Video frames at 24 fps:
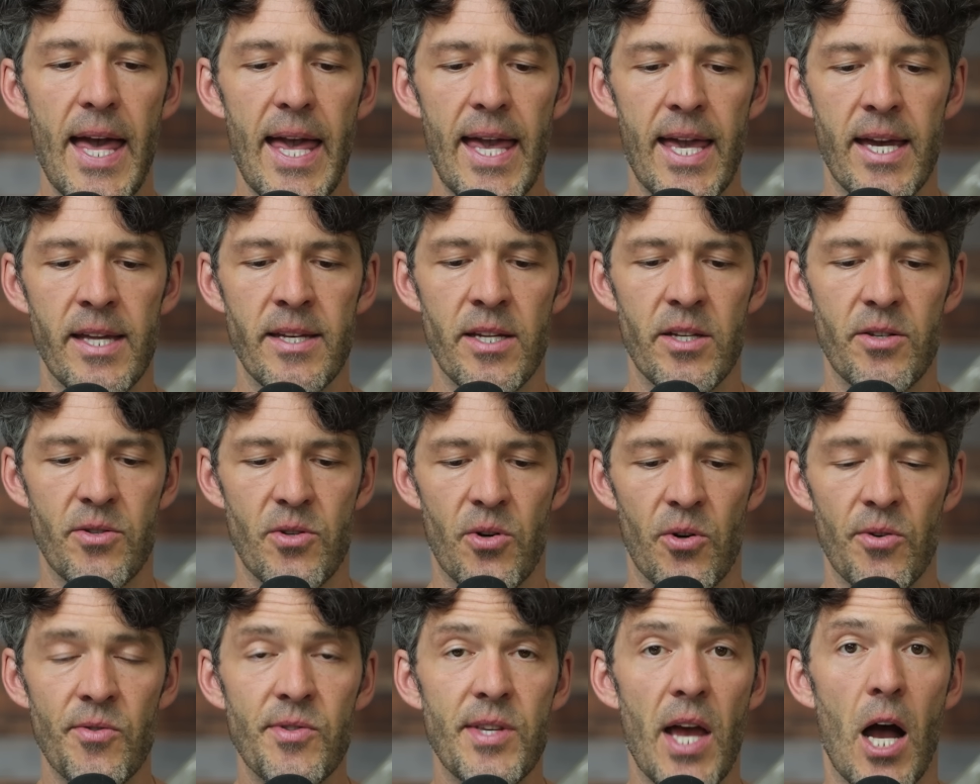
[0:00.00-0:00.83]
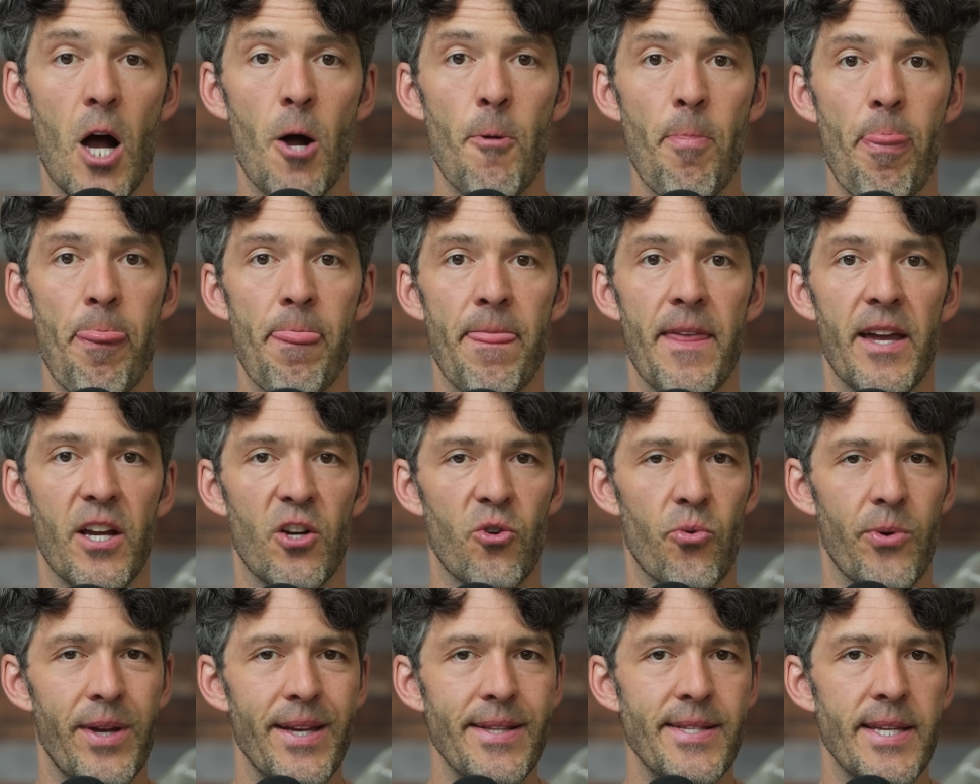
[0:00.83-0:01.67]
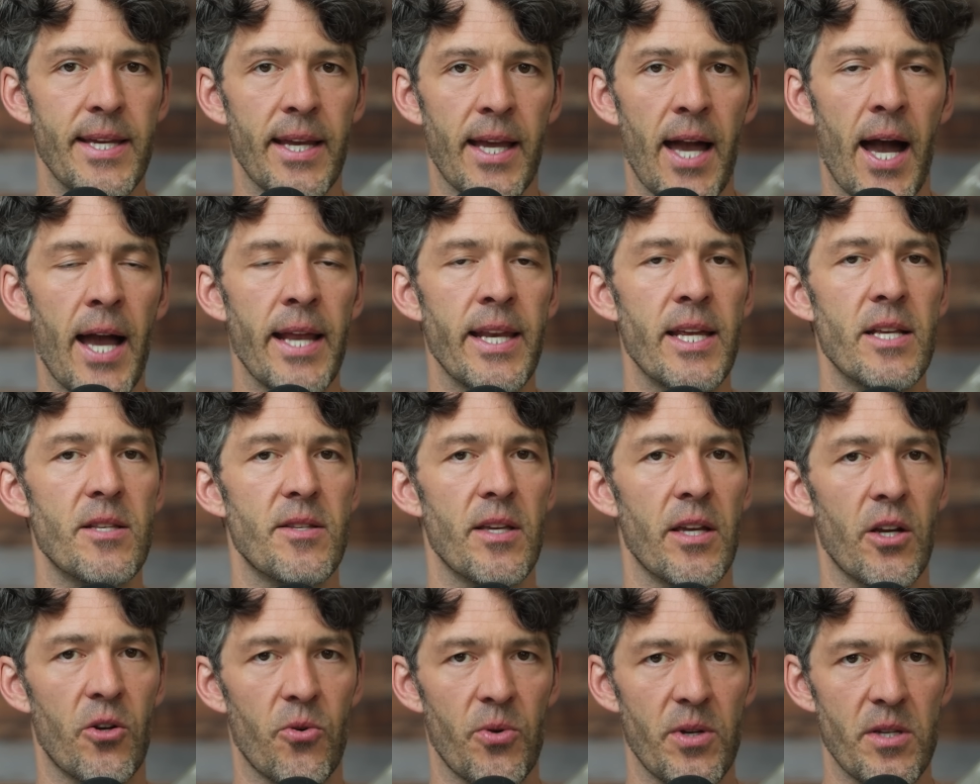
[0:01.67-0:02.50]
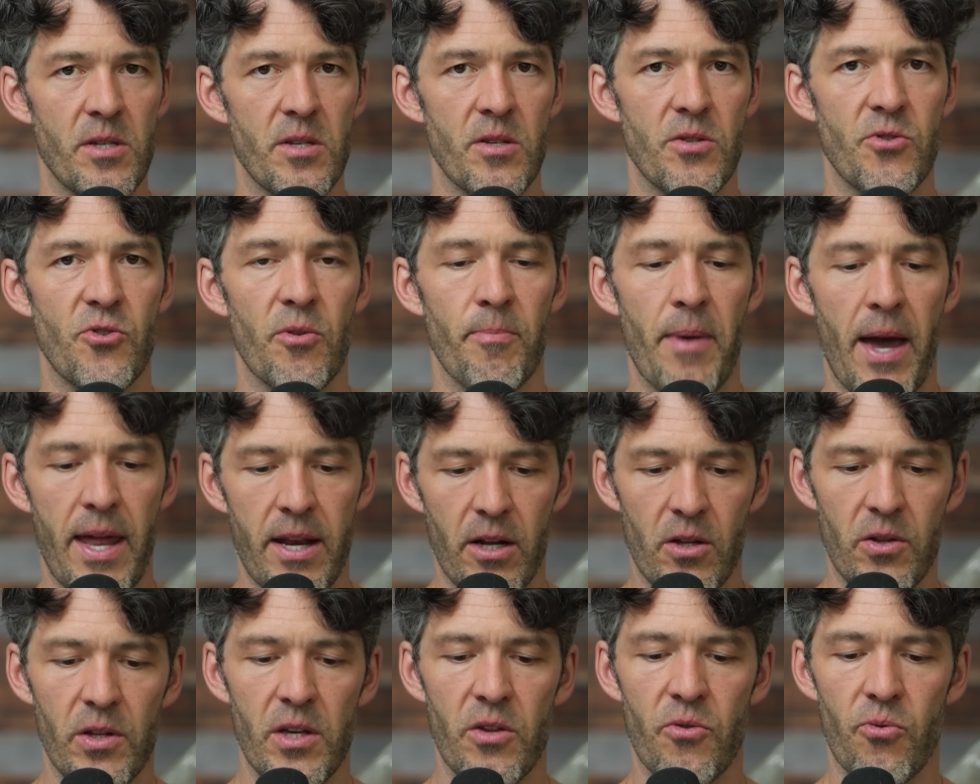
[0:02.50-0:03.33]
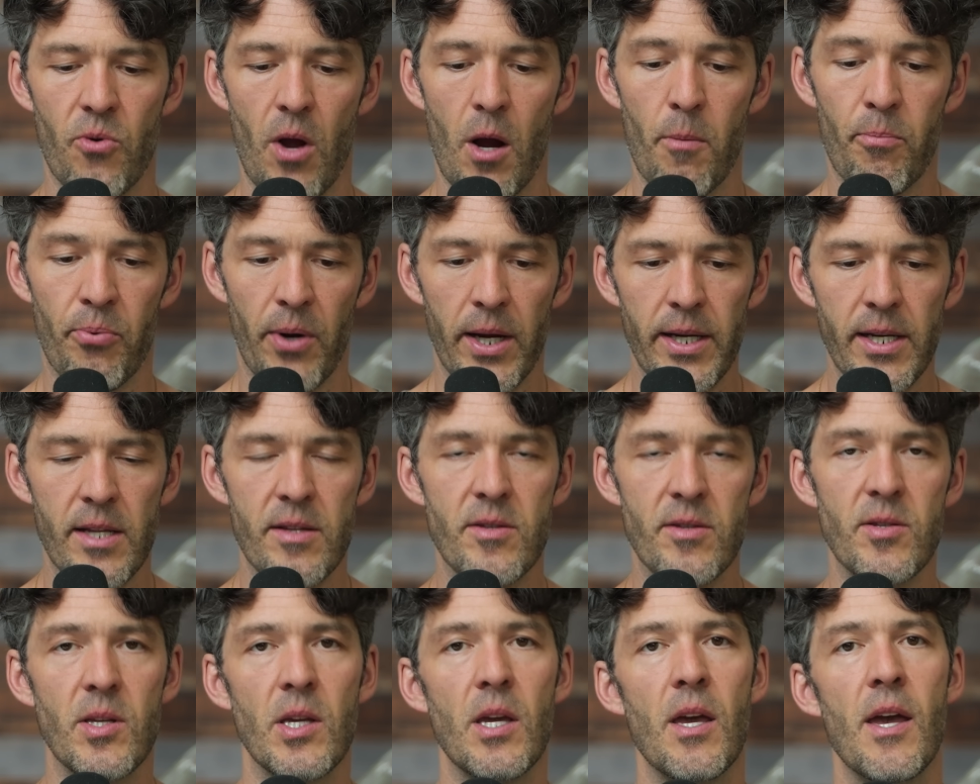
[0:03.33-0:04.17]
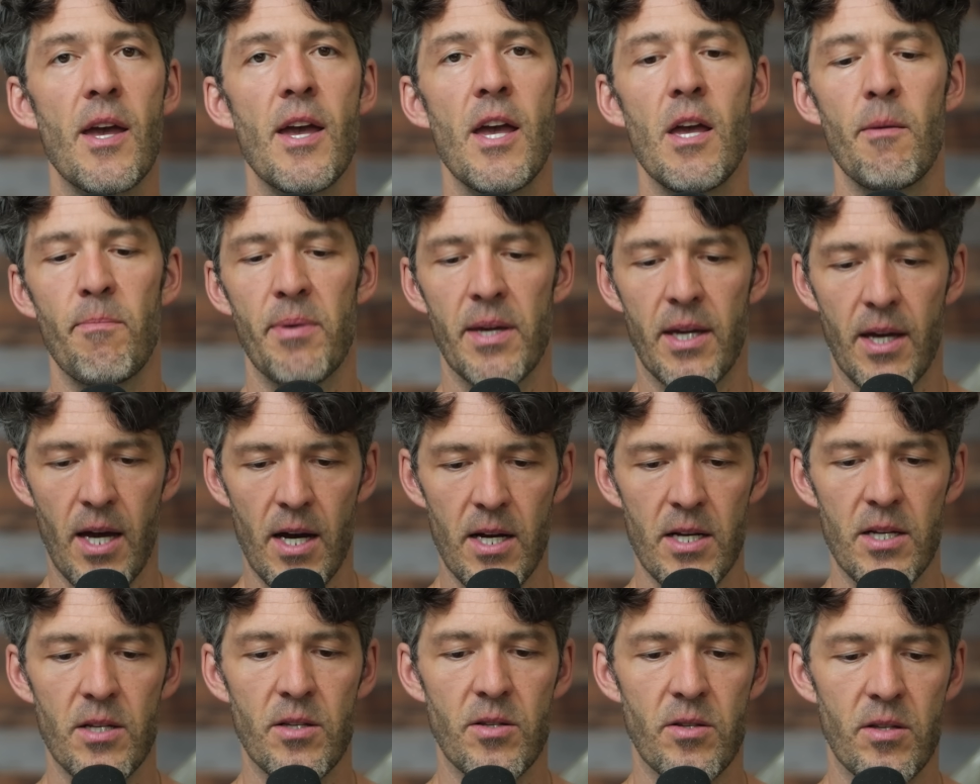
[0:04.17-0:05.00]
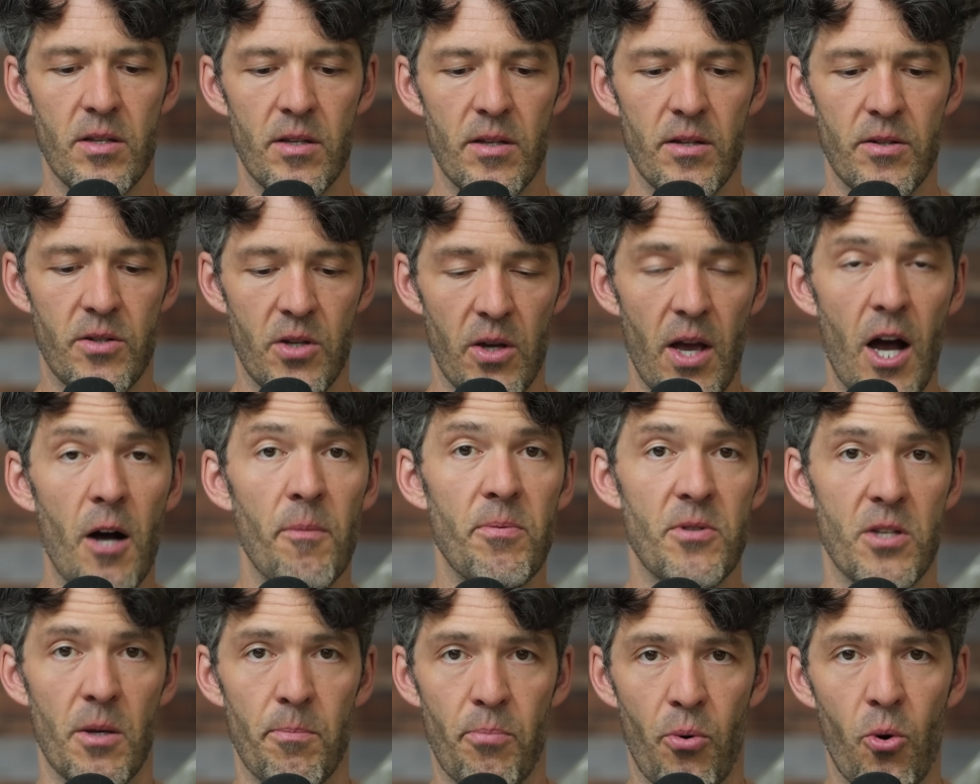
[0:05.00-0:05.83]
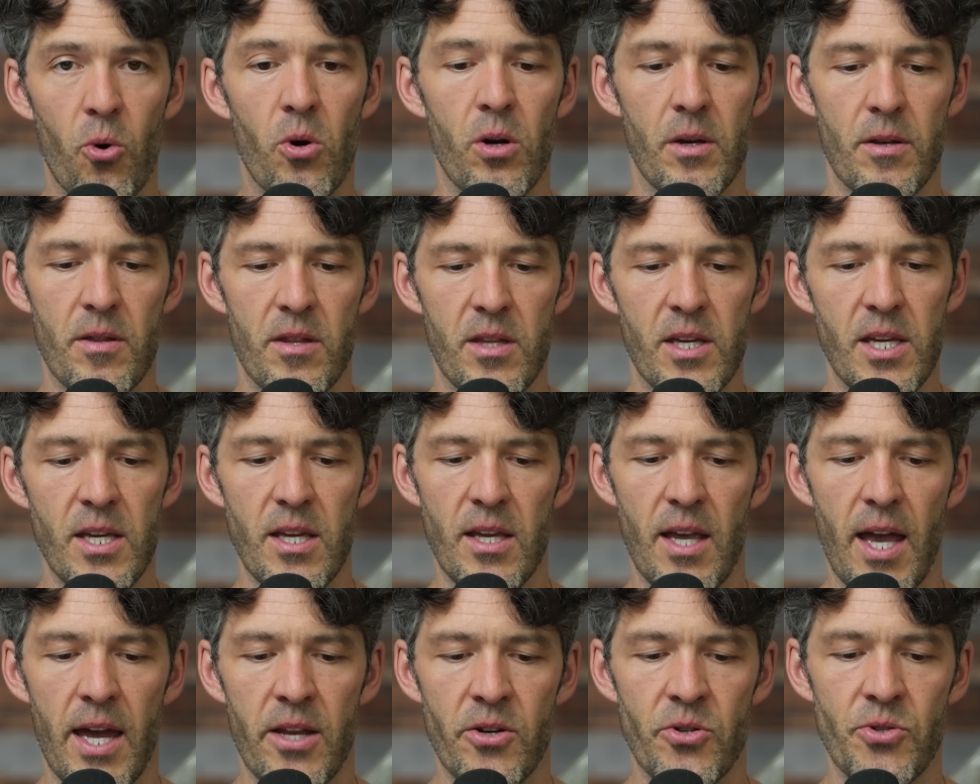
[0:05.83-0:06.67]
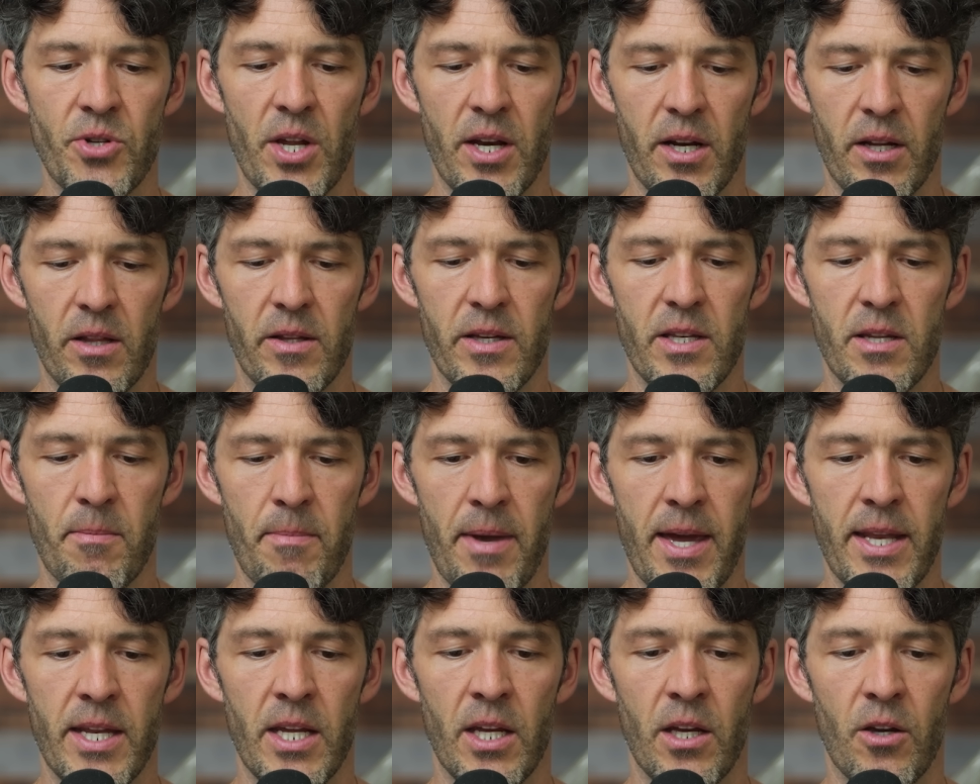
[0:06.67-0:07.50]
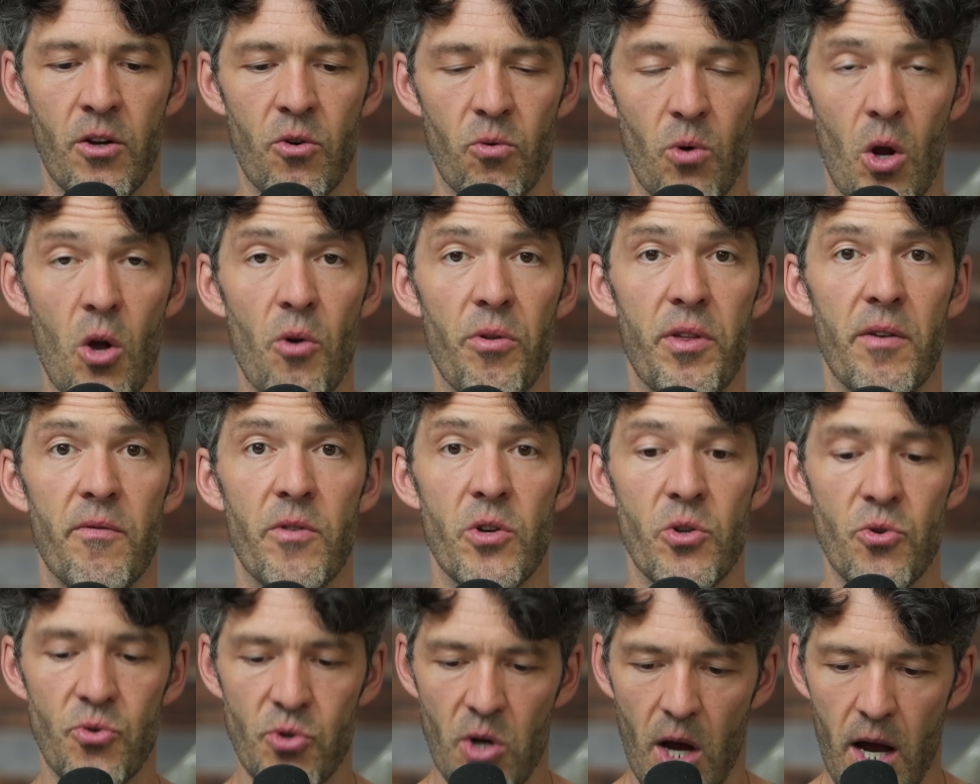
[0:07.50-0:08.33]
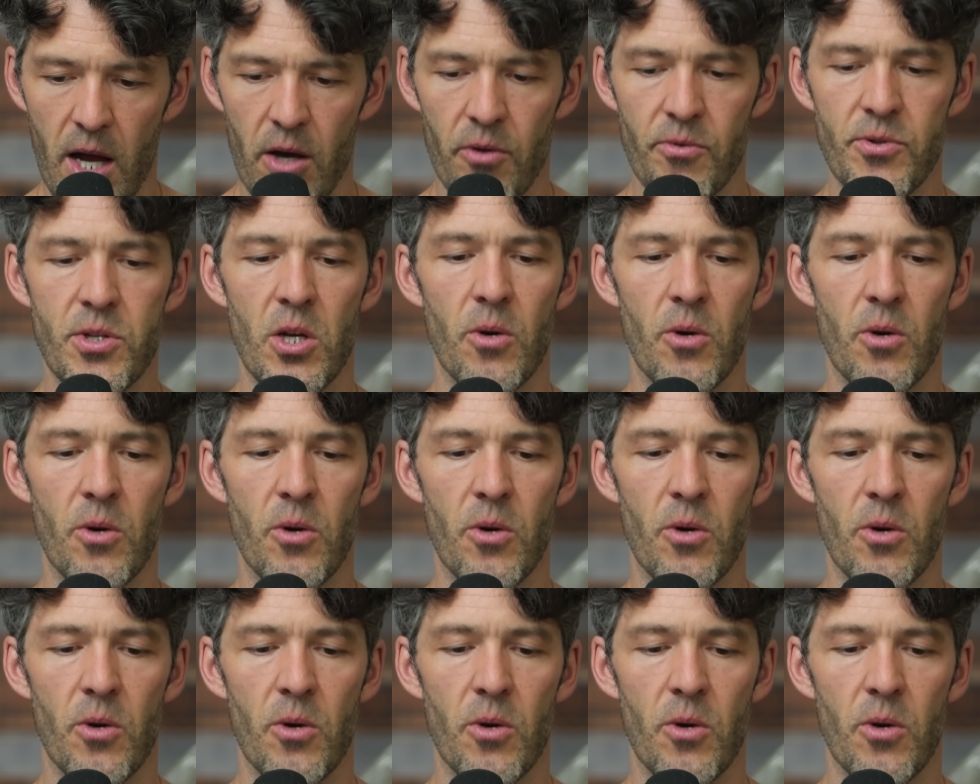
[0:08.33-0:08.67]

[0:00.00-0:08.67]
And it turns out that creatine kinase increases dramatically throughout pregnancy, because to help support the energetically demanding growth of a new child.